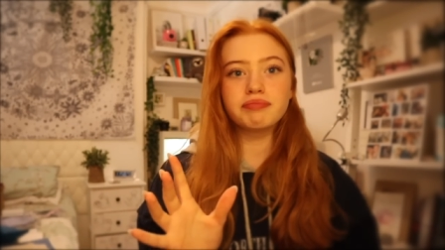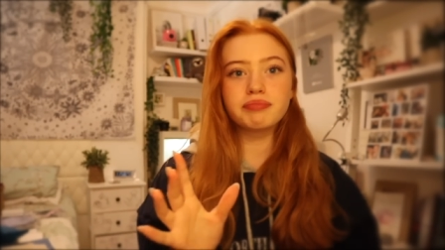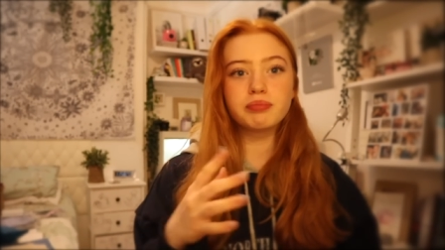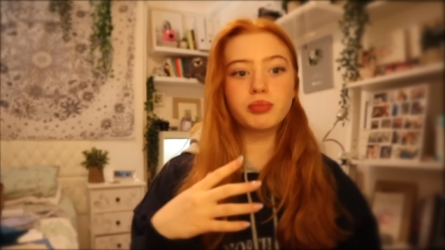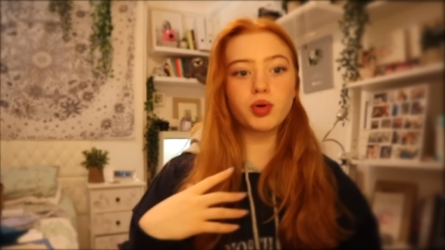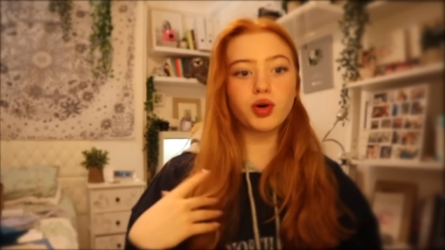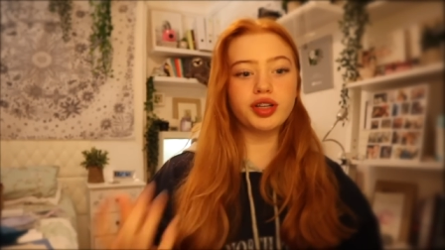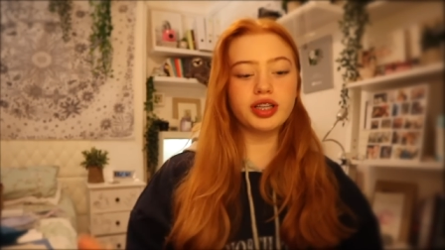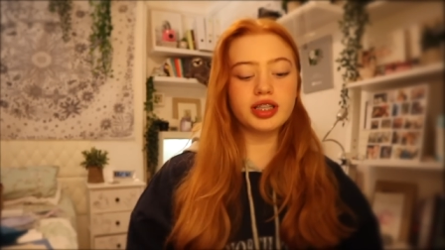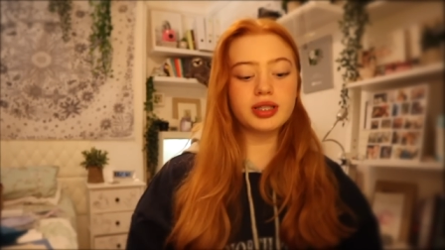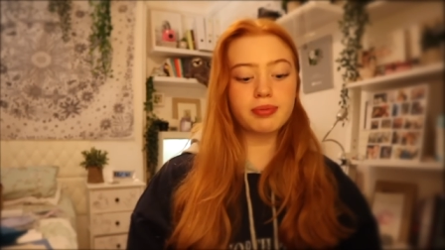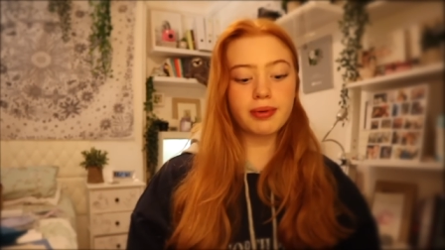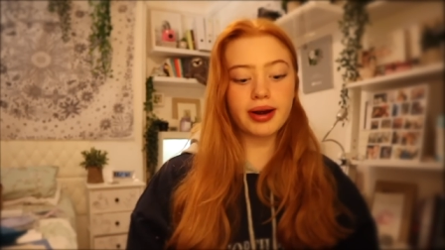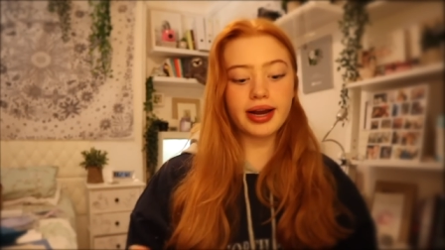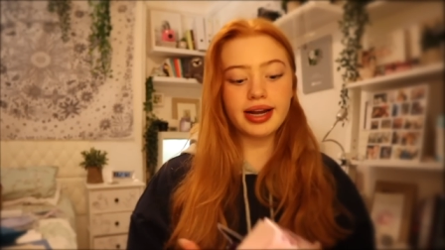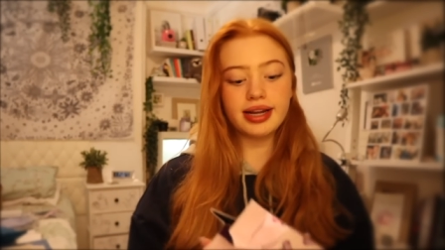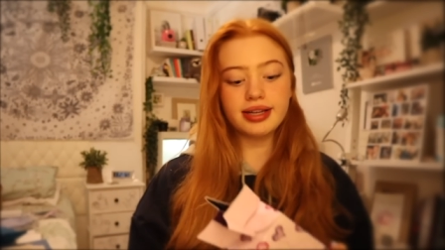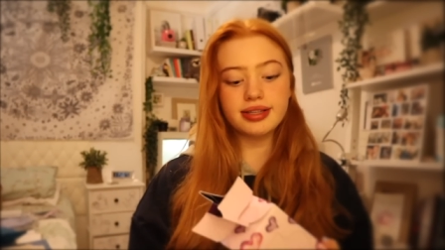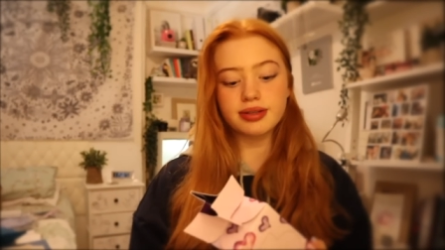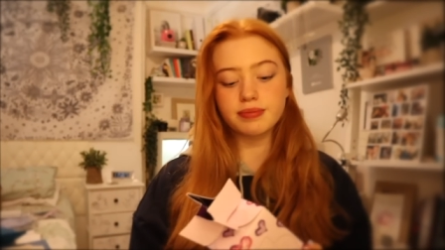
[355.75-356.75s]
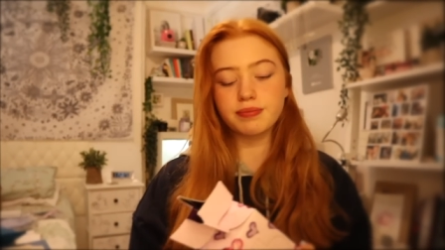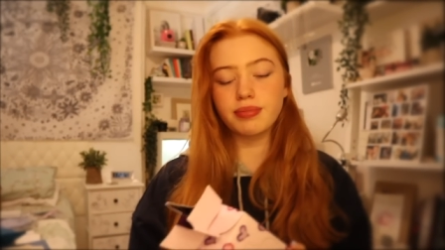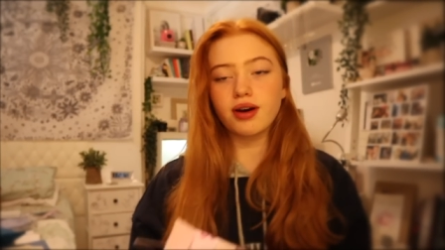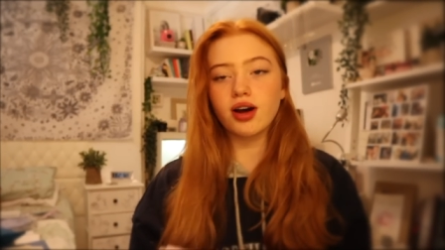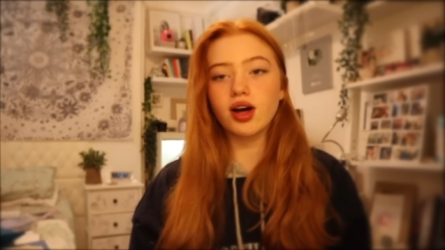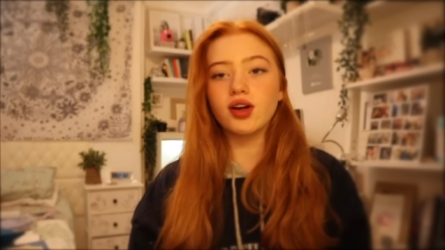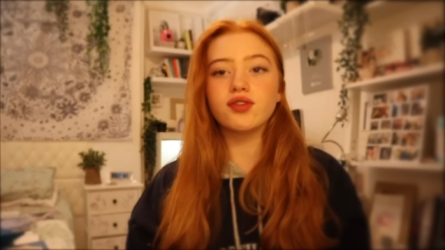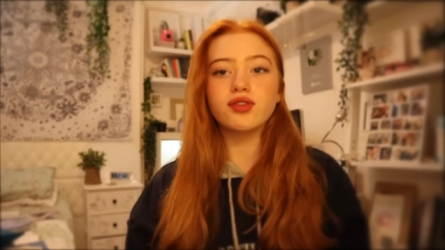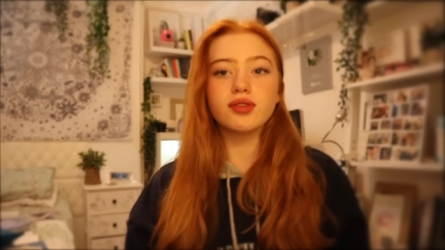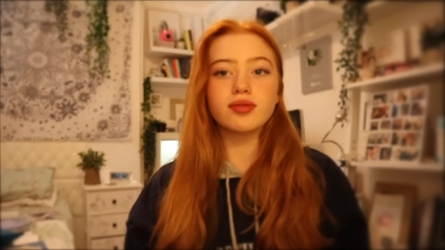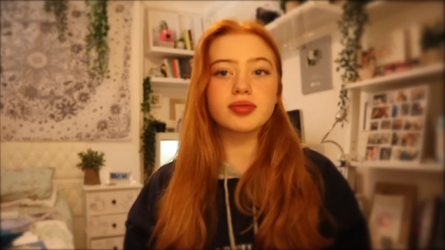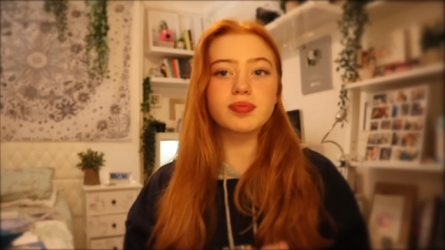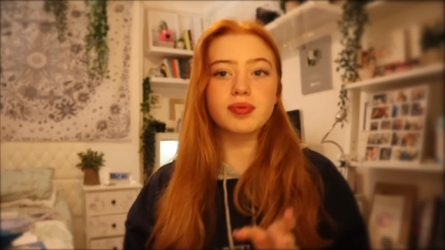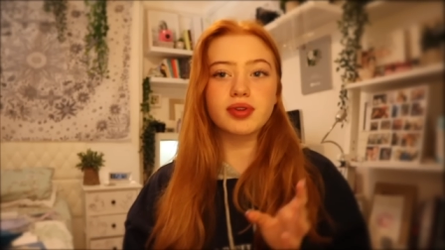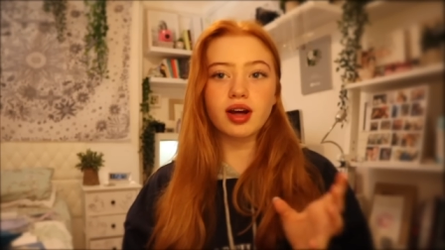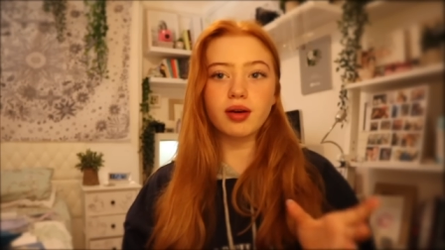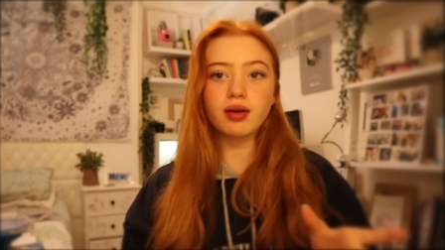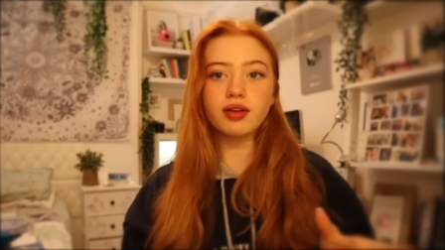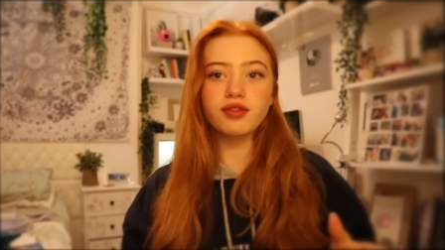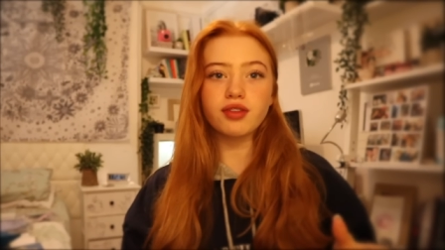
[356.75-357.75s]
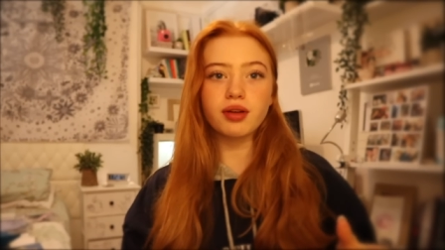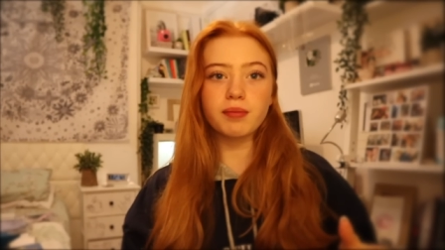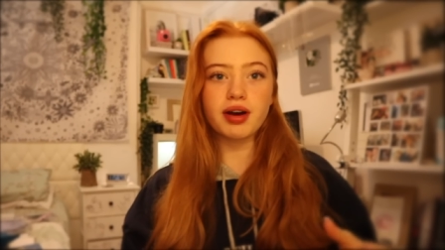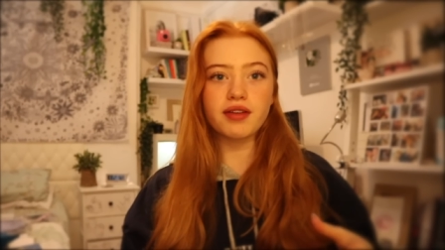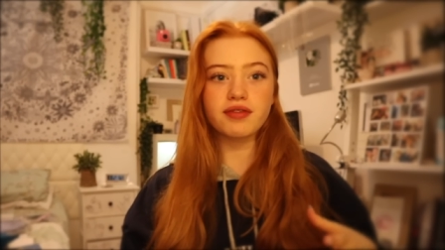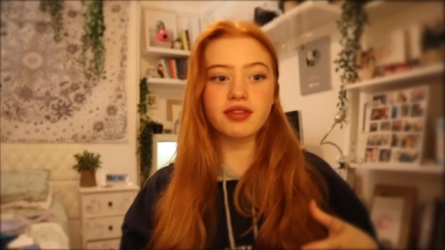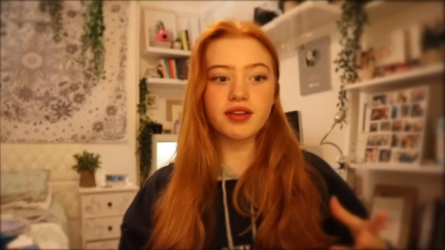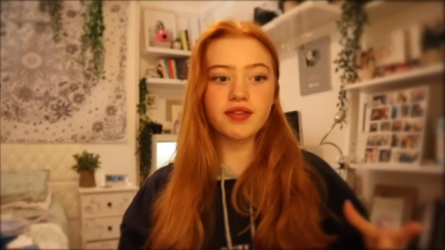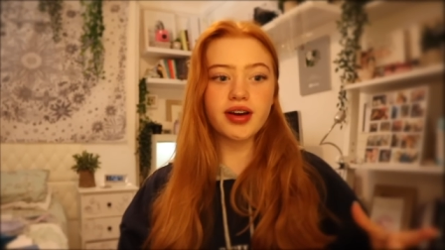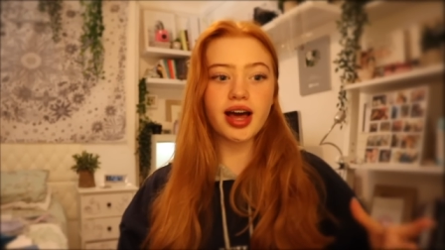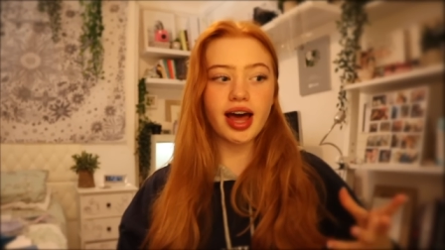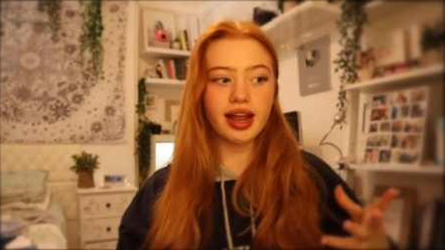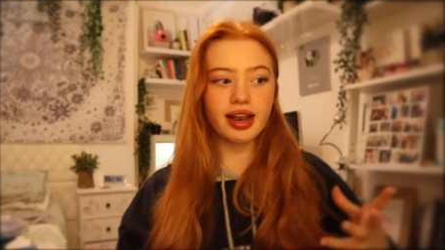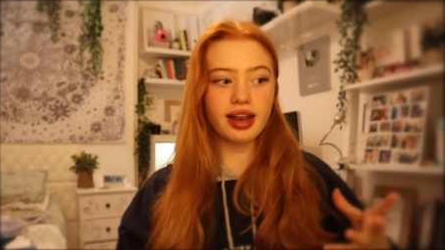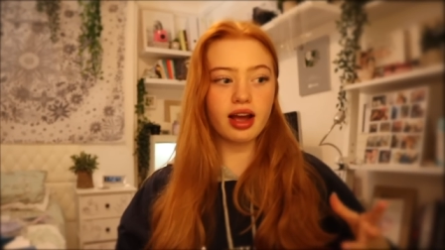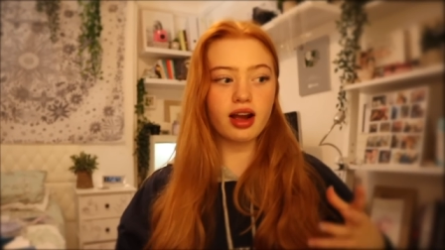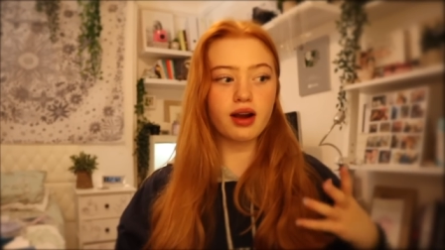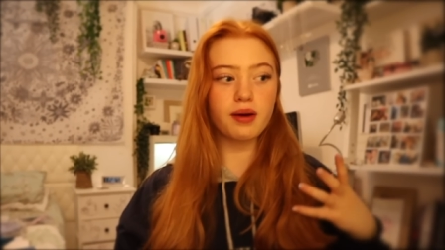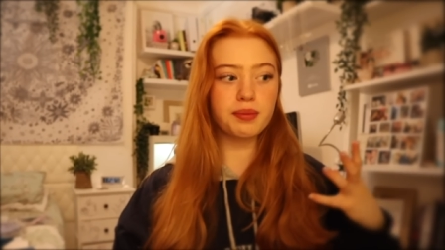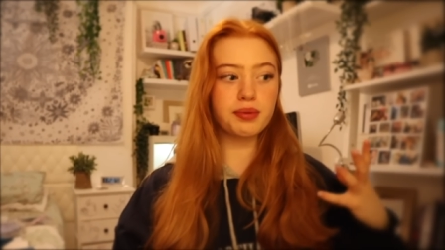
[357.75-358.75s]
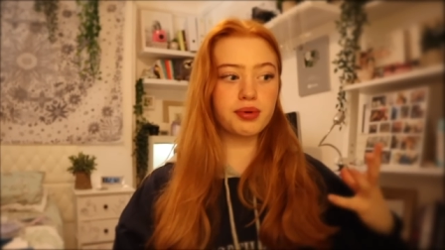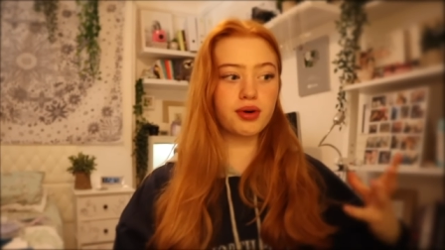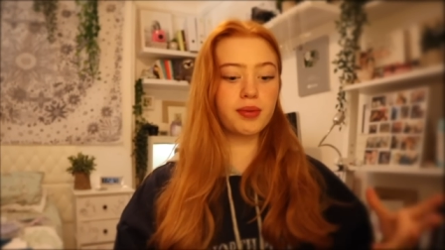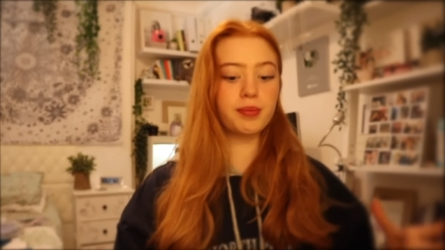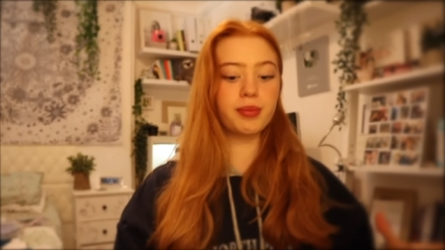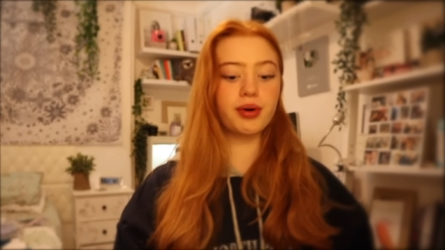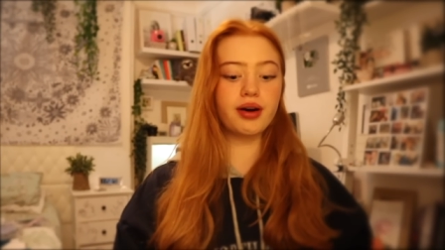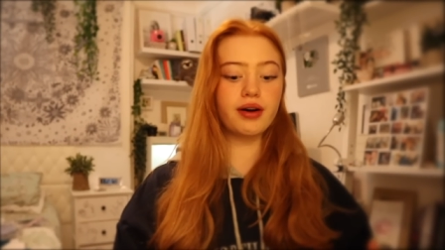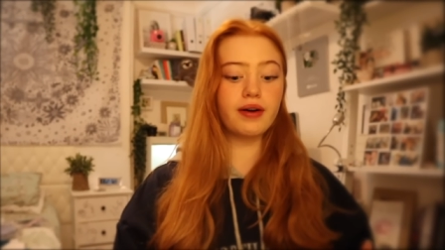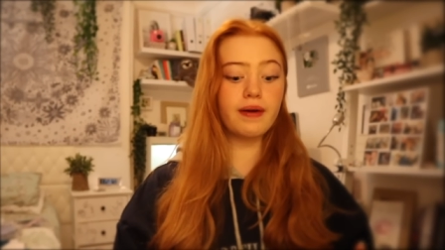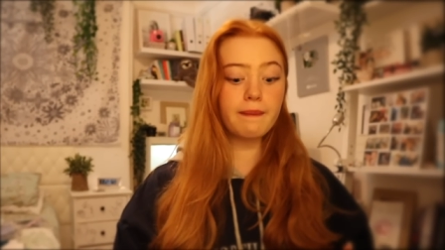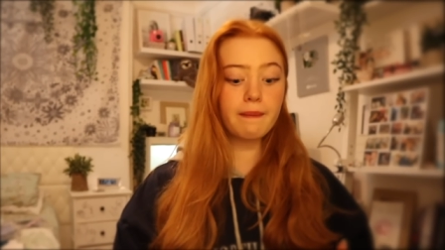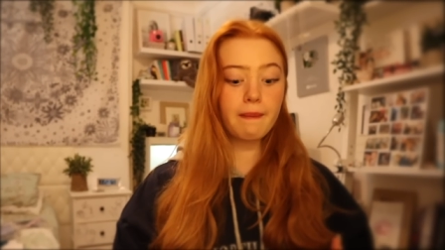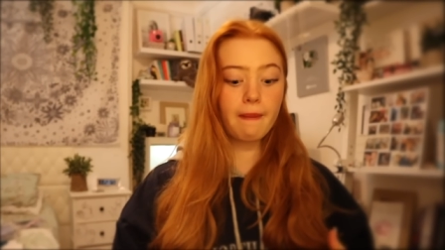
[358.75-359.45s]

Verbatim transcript: body sprays and perfumes, but none of them, I've never had like a proper,